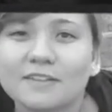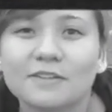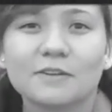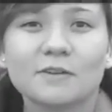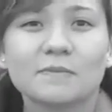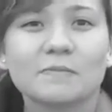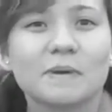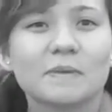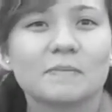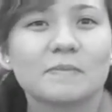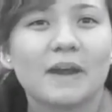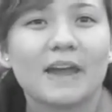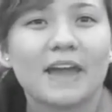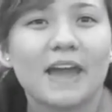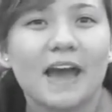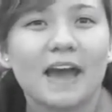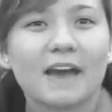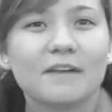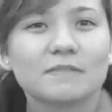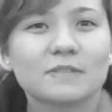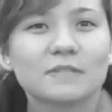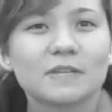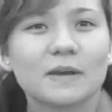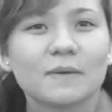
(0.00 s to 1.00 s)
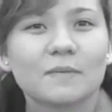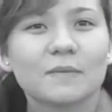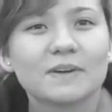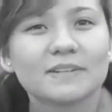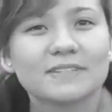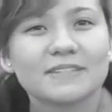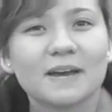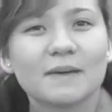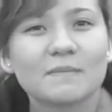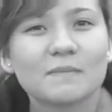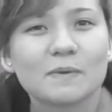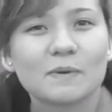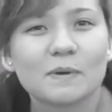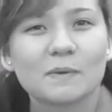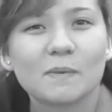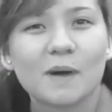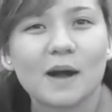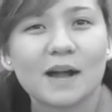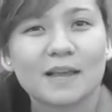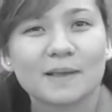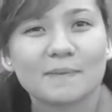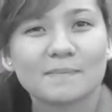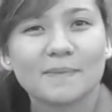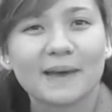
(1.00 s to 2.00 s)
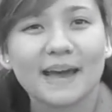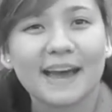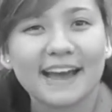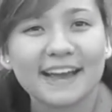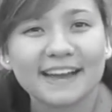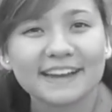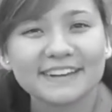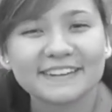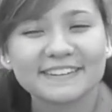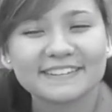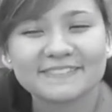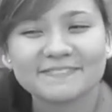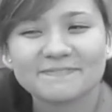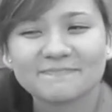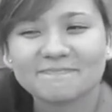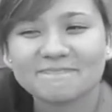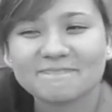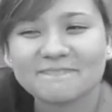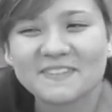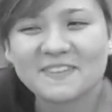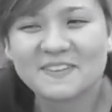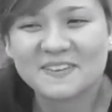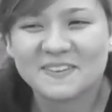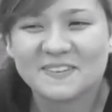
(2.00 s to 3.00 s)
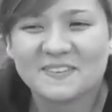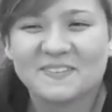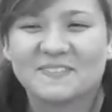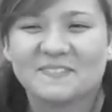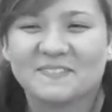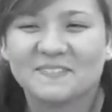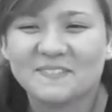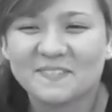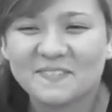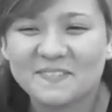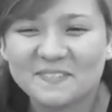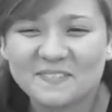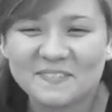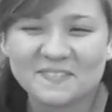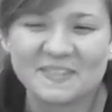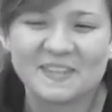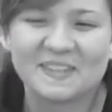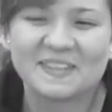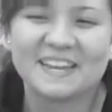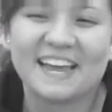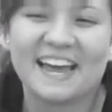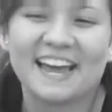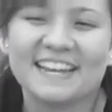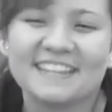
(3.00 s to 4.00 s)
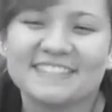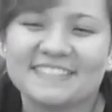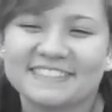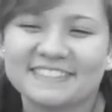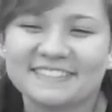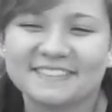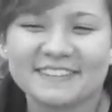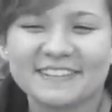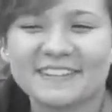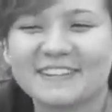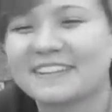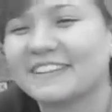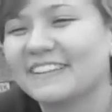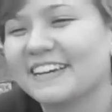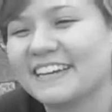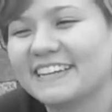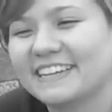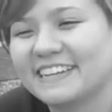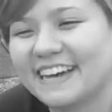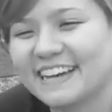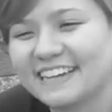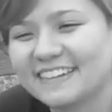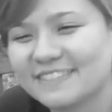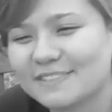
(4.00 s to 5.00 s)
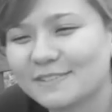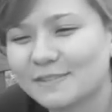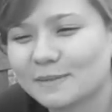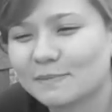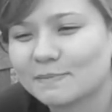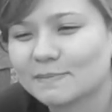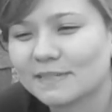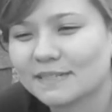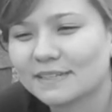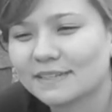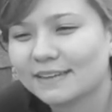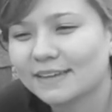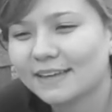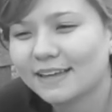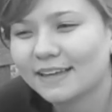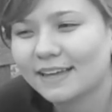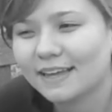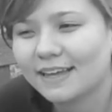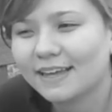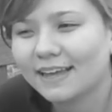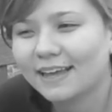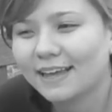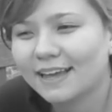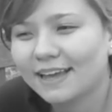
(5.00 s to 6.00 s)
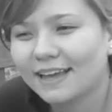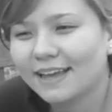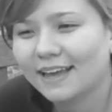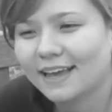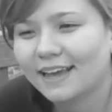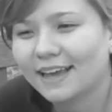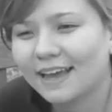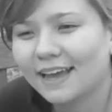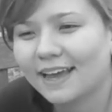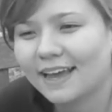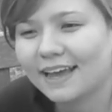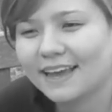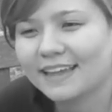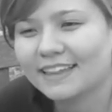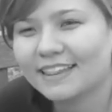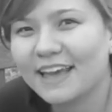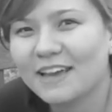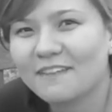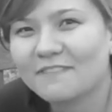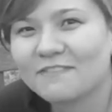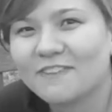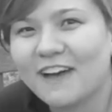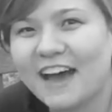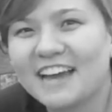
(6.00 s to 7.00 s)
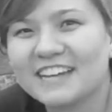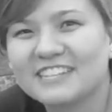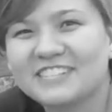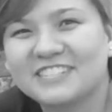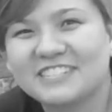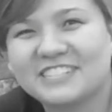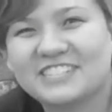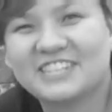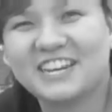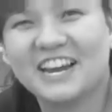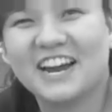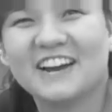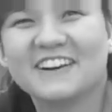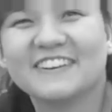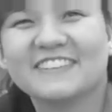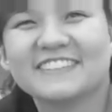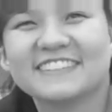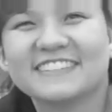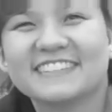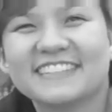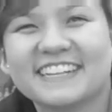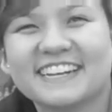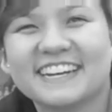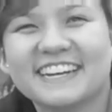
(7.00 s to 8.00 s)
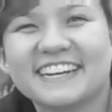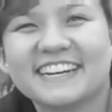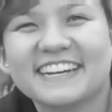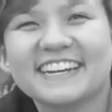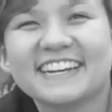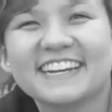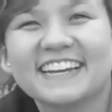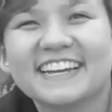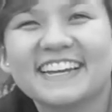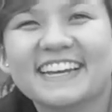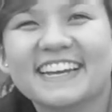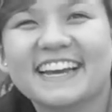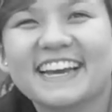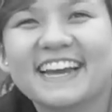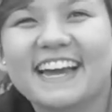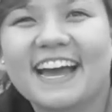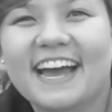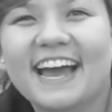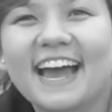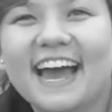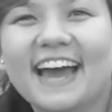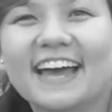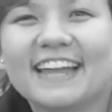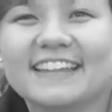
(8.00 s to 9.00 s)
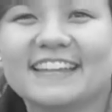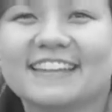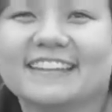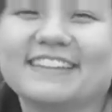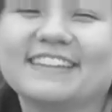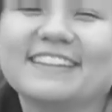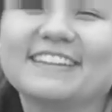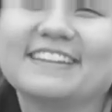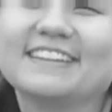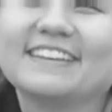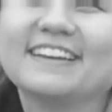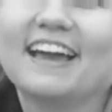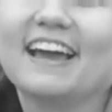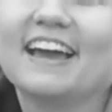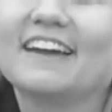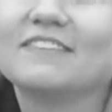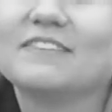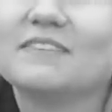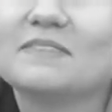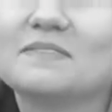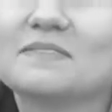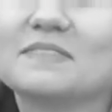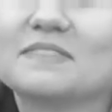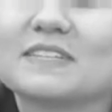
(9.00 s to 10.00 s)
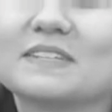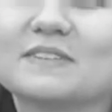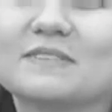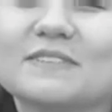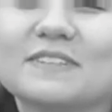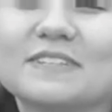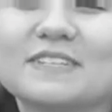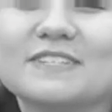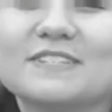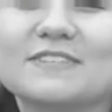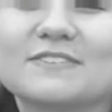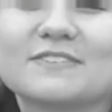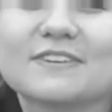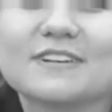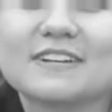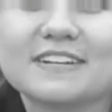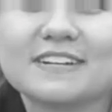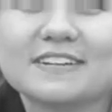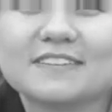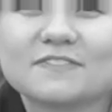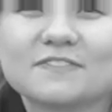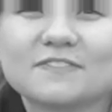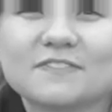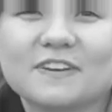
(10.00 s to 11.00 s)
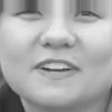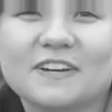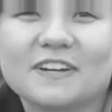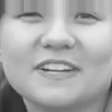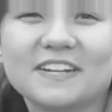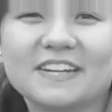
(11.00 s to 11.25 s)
good memory I have is that one time we were walking back from the Nest, for like late night or something, and that fashion show was on, and like, everyone was like really drunk in front,